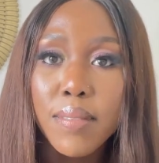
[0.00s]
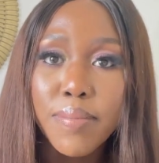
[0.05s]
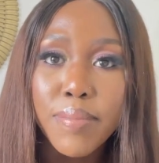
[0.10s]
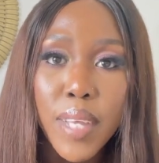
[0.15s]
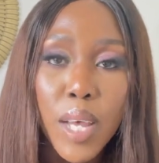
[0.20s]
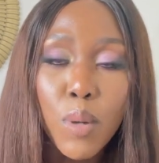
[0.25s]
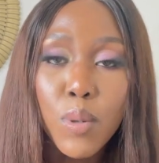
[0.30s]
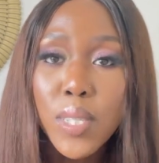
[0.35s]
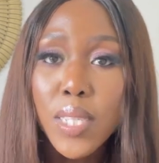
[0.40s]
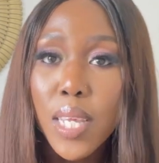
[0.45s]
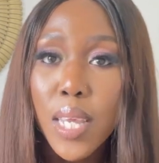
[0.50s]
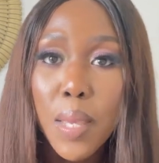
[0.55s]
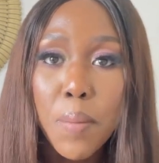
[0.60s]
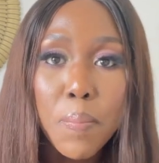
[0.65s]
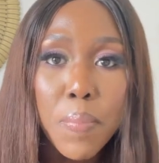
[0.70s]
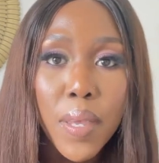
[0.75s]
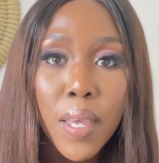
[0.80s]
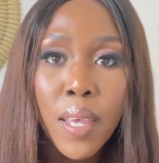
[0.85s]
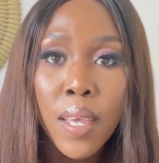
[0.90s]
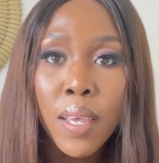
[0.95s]

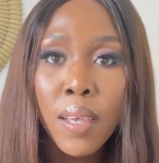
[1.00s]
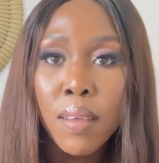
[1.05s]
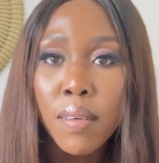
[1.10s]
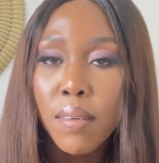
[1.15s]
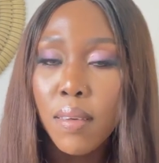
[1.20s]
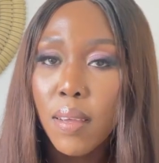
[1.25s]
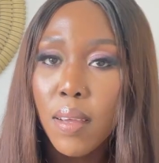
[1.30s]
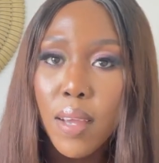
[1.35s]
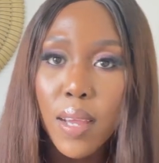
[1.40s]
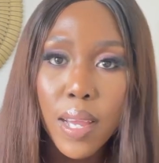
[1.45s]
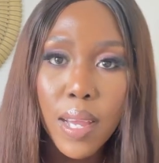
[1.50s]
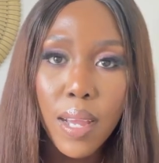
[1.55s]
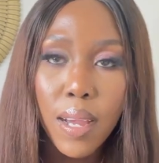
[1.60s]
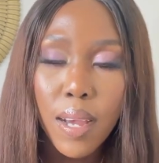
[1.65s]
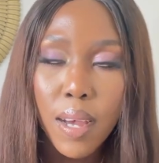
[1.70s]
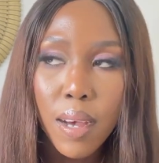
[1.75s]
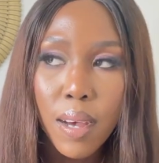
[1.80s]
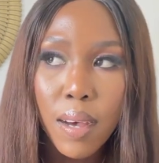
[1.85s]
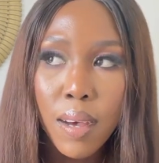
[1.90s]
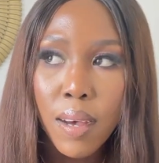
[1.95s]
housekeeping,
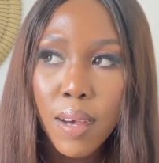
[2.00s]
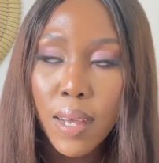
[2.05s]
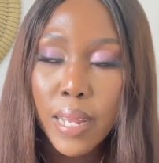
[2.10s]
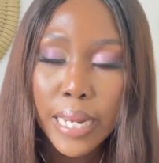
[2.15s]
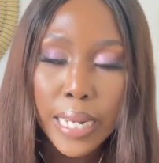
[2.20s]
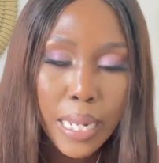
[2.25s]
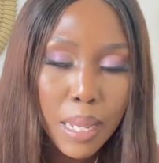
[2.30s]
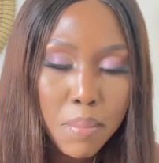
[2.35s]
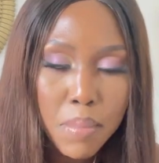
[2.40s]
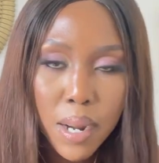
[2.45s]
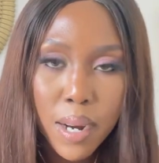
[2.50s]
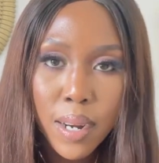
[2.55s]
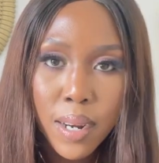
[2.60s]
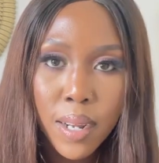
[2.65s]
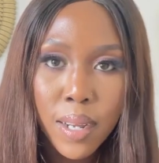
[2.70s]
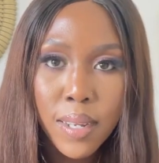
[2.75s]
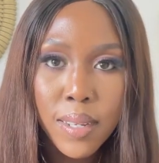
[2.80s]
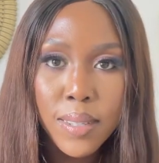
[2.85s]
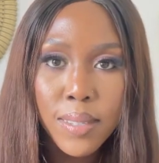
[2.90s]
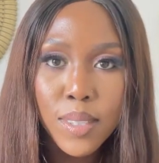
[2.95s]
uh, laborer.